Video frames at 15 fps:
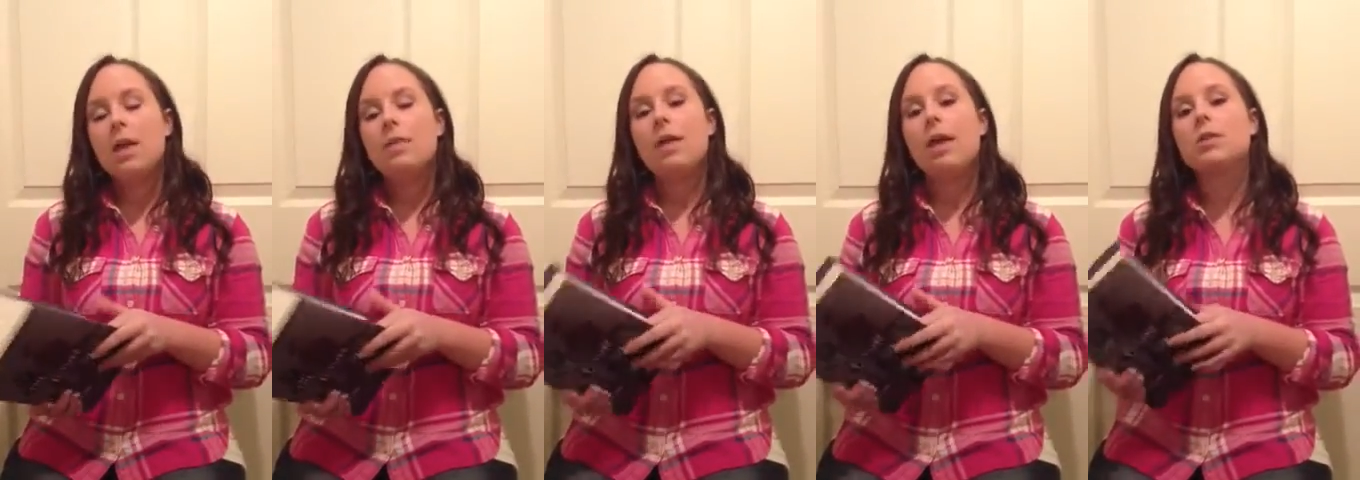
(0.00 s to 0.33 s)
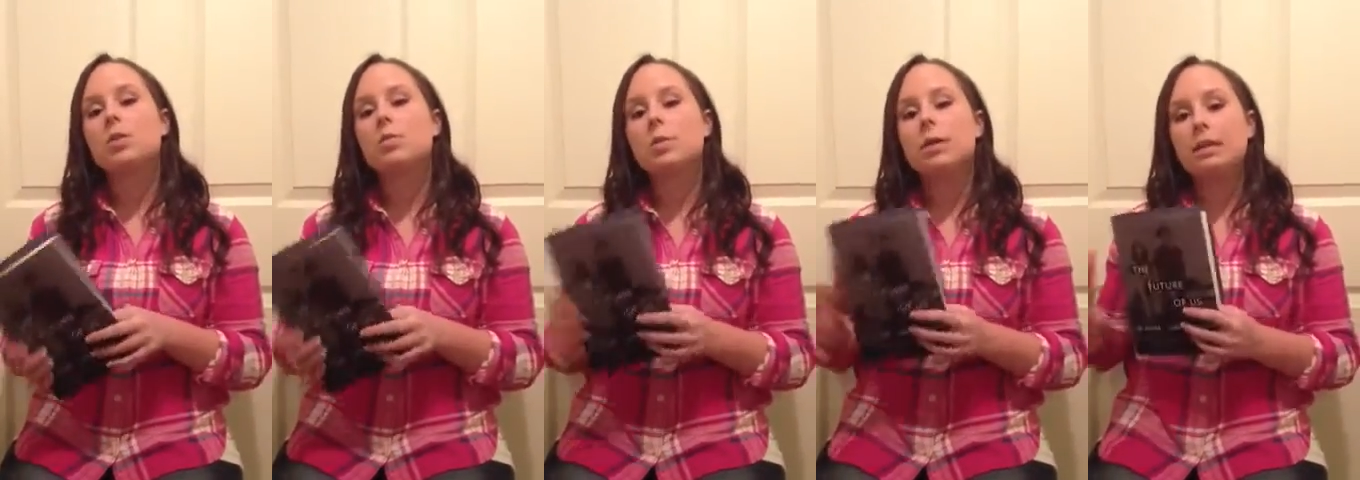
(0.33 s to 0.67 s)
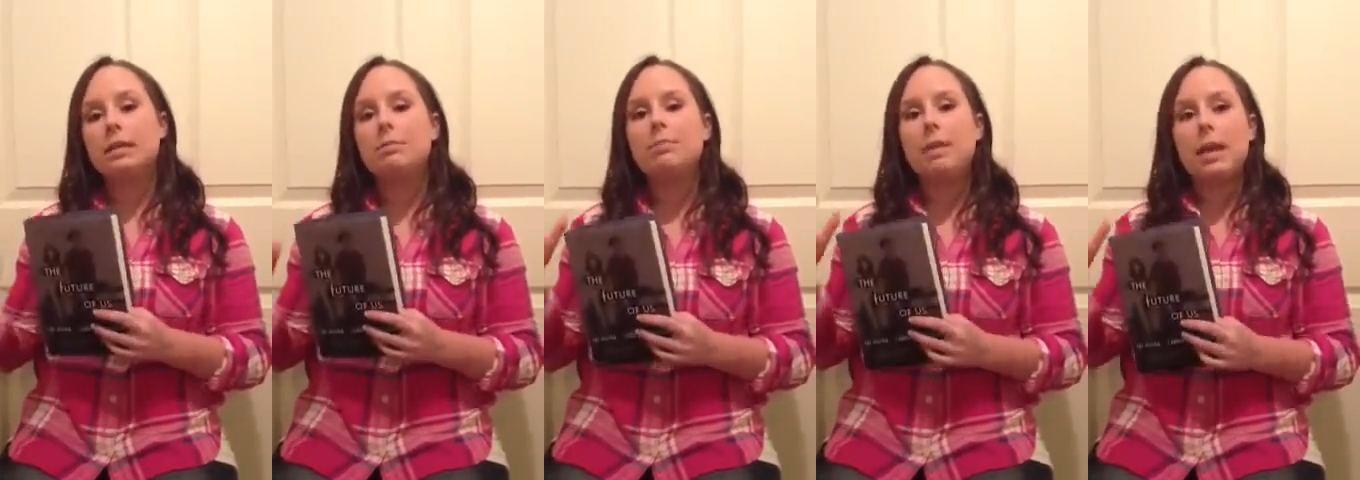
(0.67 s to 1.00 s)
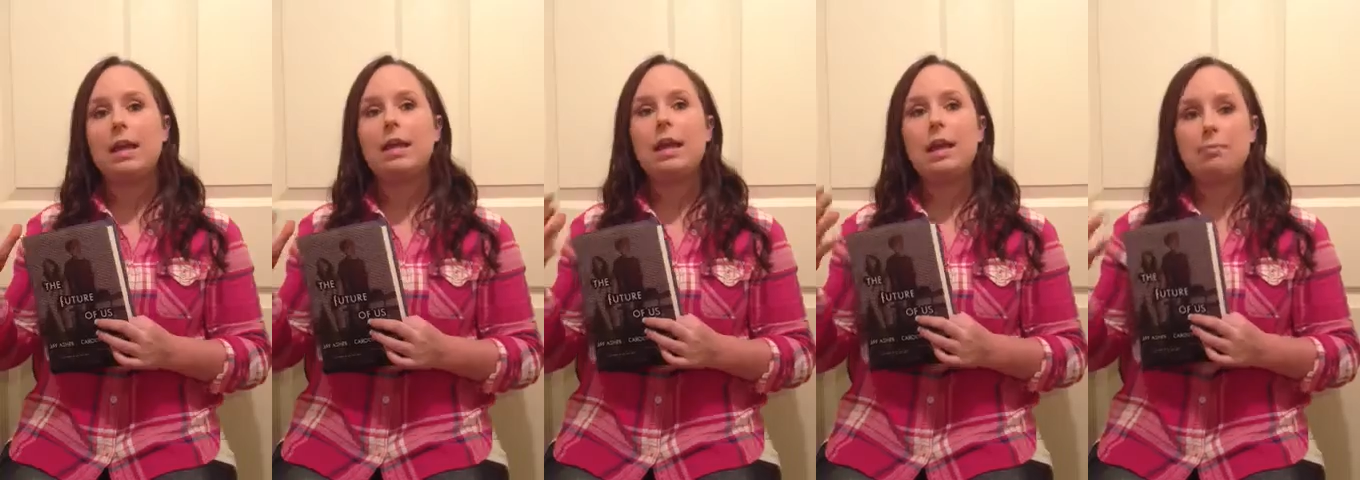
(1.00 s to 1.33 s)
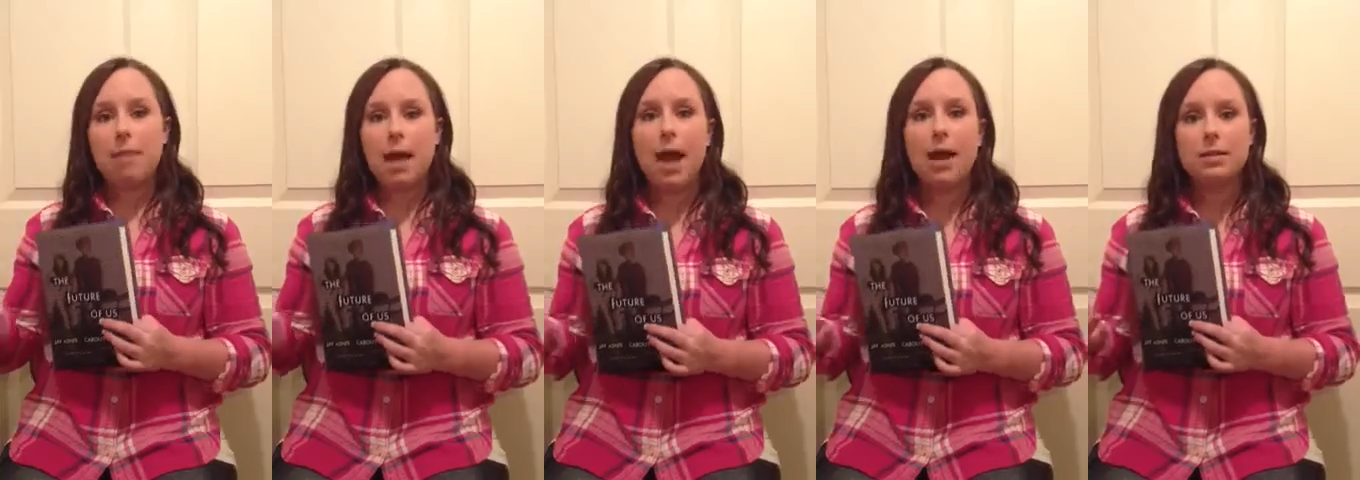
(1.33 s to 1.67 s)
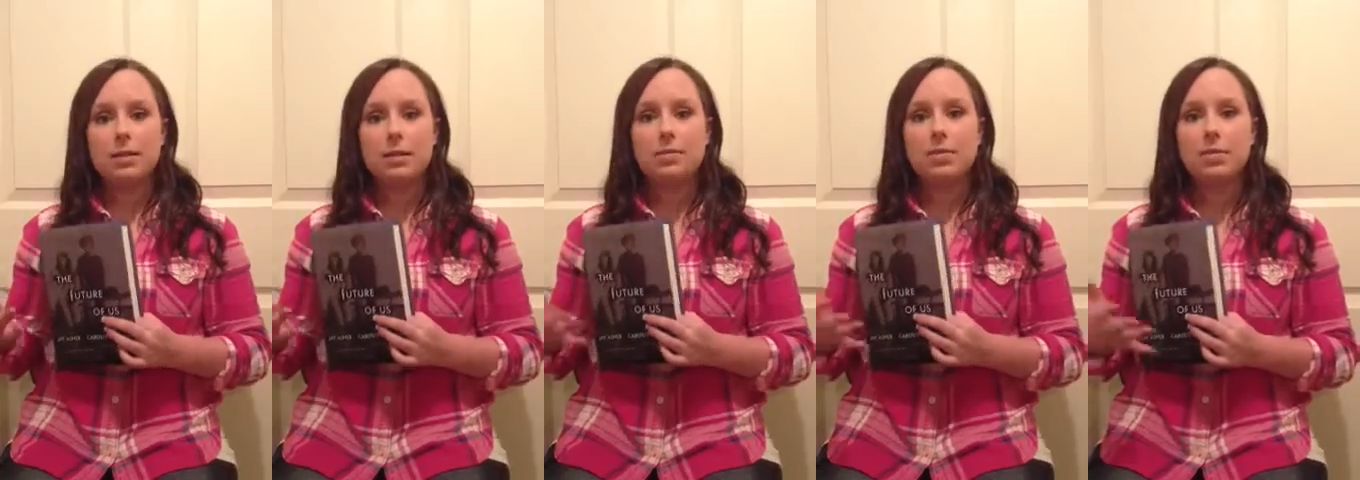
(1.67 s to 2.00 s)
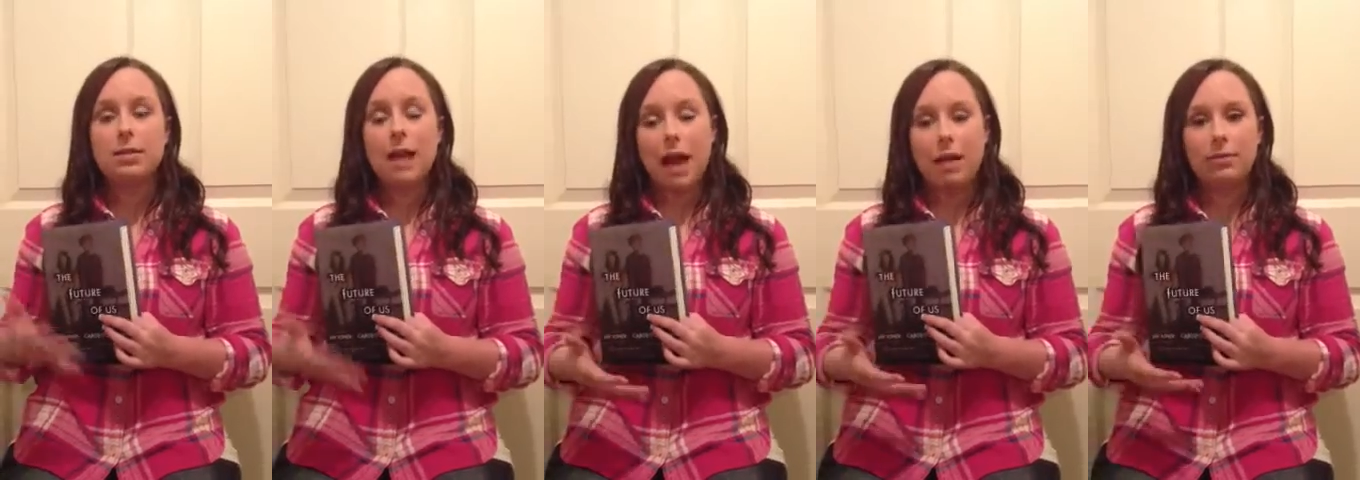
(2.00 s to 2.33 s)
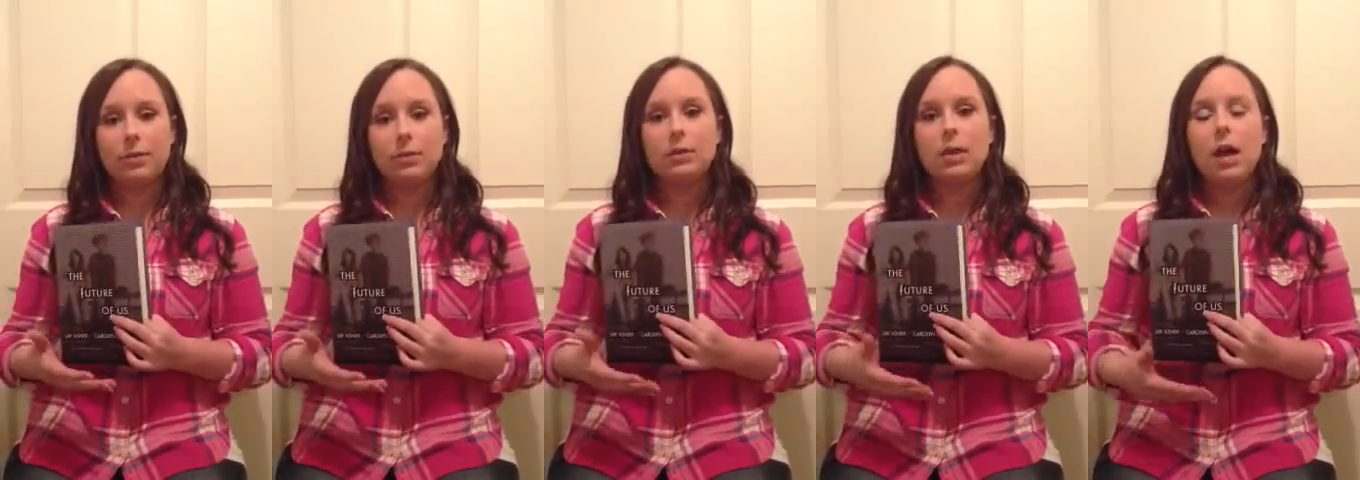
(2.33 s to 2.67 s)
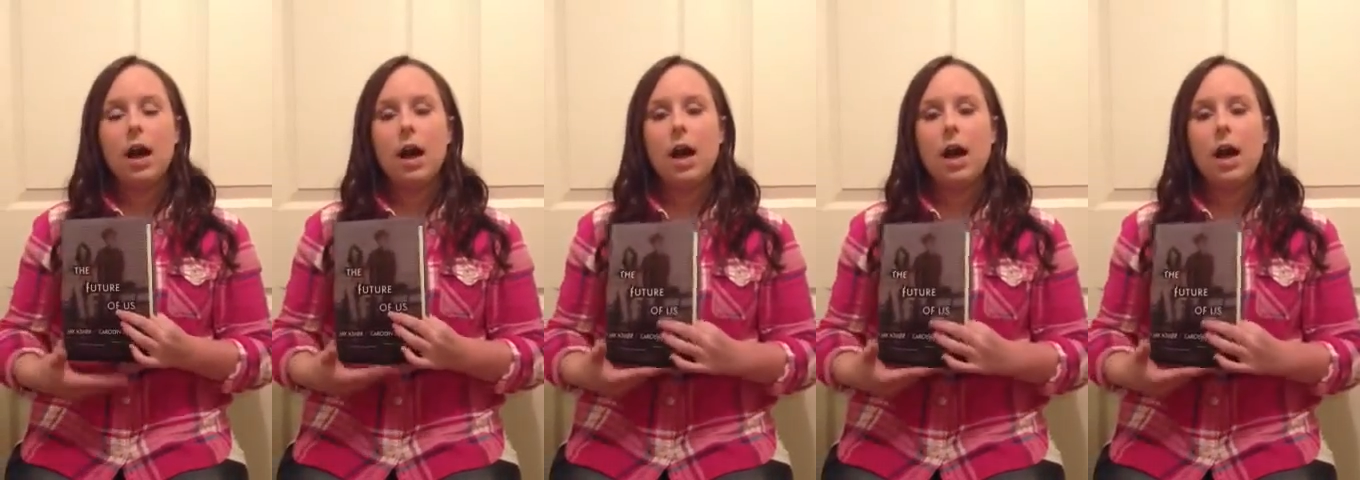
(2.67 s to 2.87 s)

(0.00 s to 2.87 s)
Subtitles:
That's a really big impact of the novel